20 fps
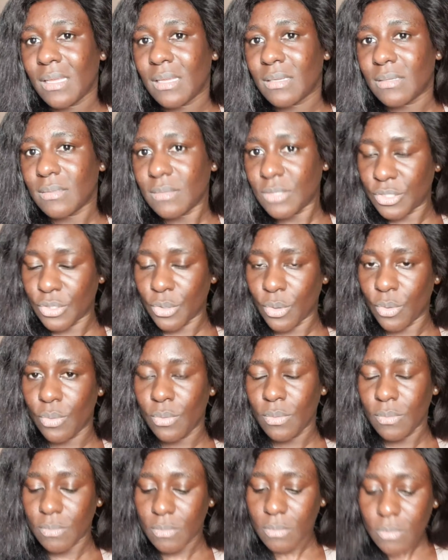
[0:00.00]
You know,
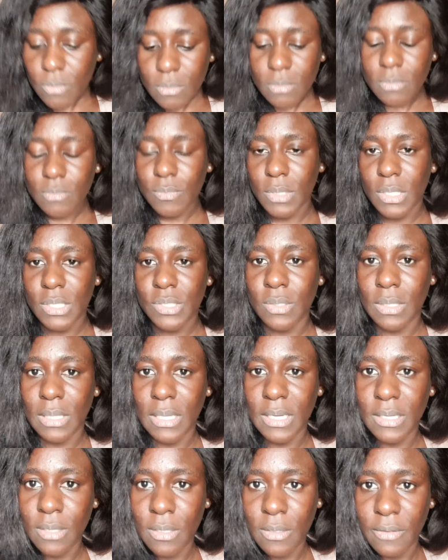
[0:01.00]
we need to
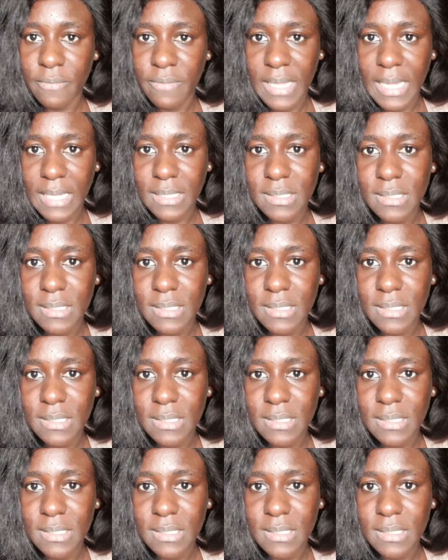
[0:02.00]
learn all of that.